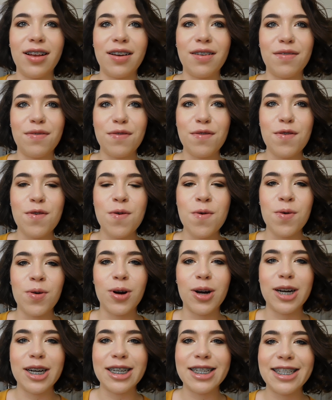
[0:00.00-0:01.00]
Of
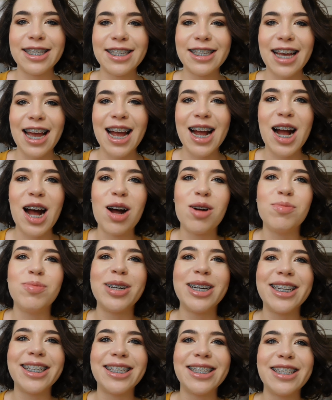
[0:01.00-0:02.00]
course I got
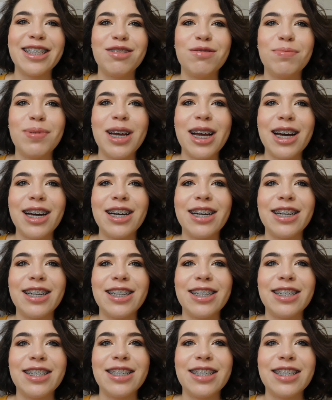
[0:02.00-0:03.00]
braces
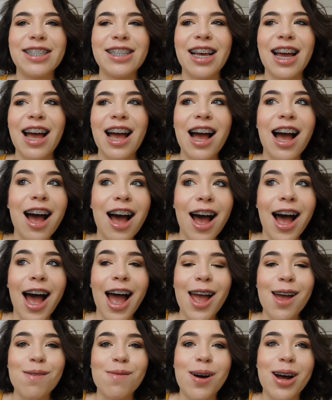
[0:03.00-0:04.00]
because
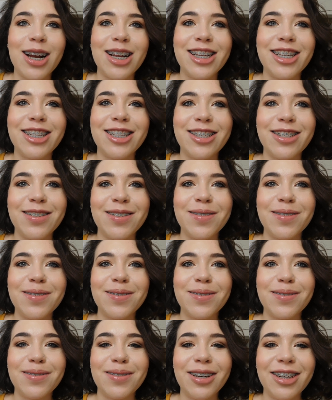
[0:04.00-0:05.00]
I wanted
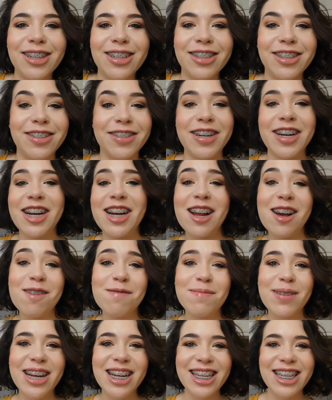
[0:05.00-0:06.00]
to straighten
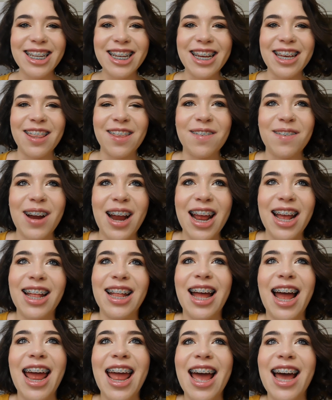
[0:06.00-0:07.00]
out my teeth,
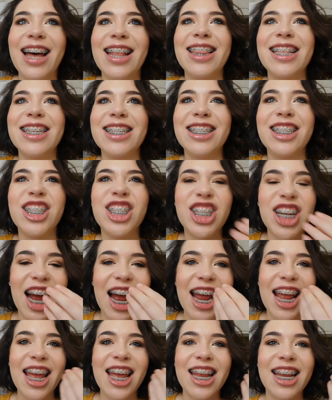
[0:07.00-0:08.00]
right? I had this
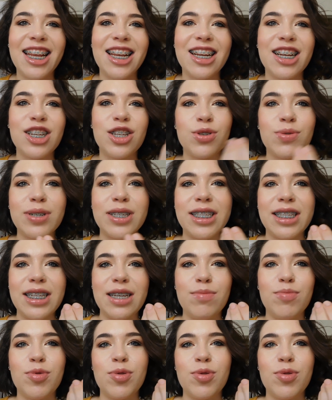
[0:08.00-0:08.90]
giant twisty